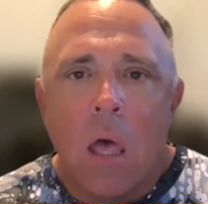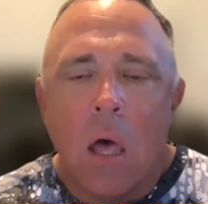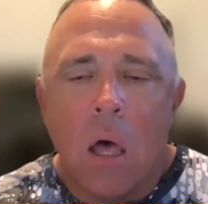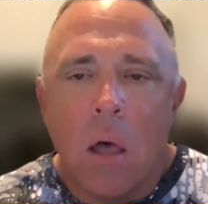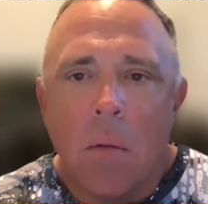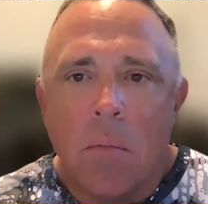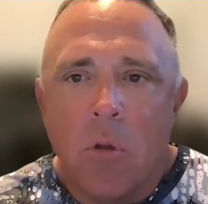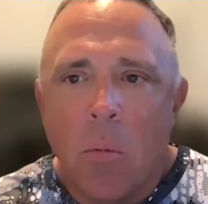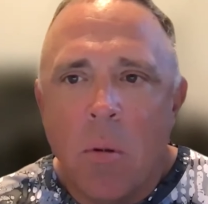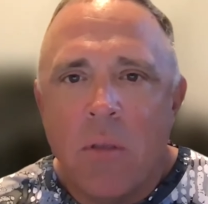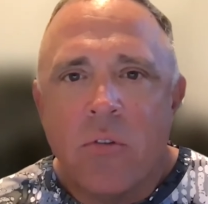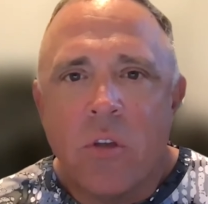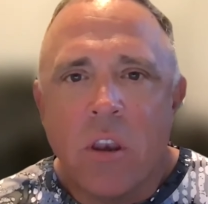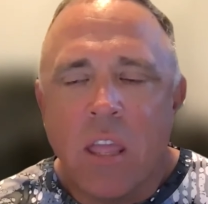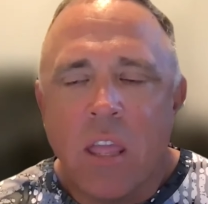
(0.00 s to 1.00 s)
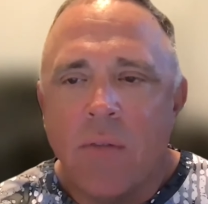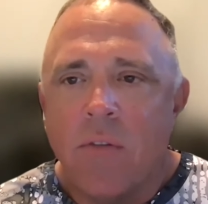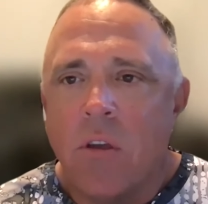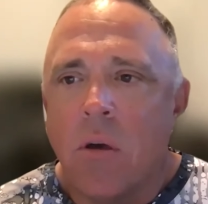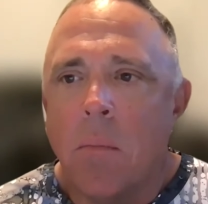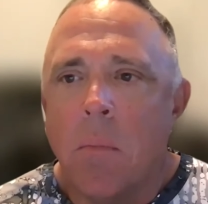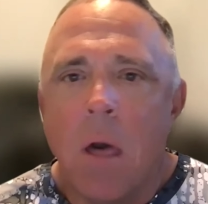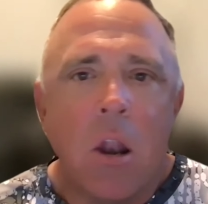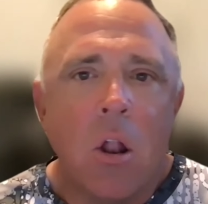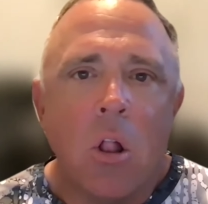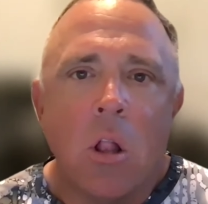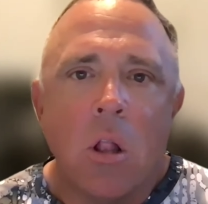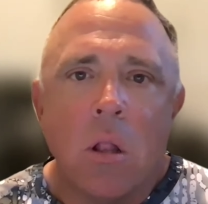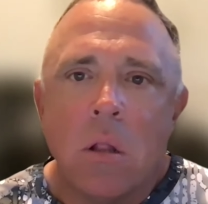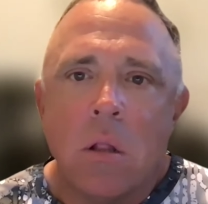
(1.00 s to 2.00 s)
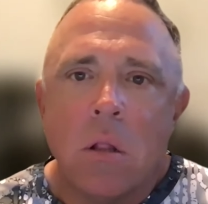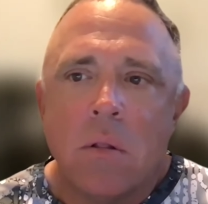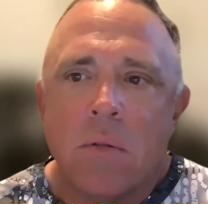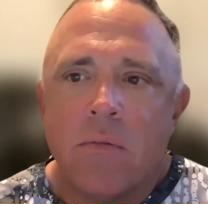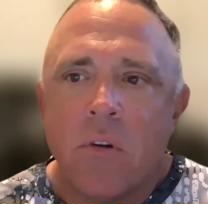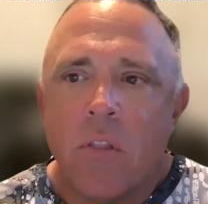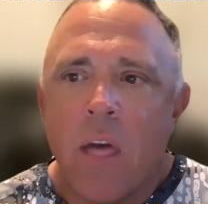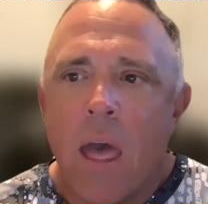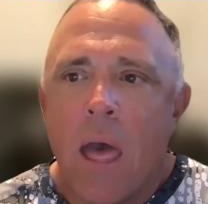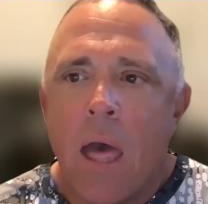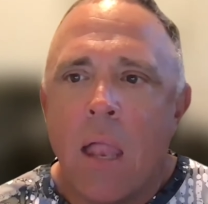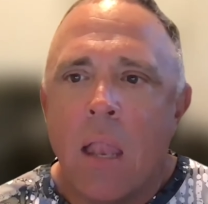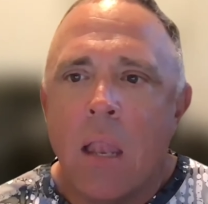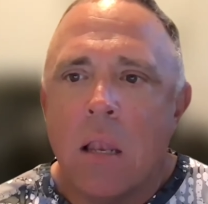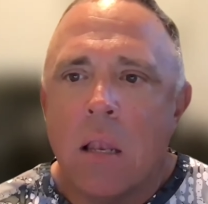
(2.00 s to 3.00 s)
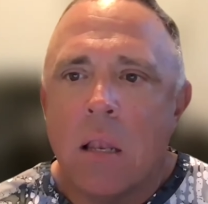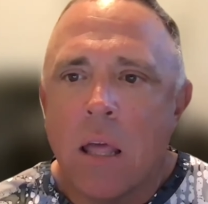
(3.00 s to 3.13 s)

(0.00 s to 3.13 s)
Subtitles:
nobody's gonna give you a medal for that.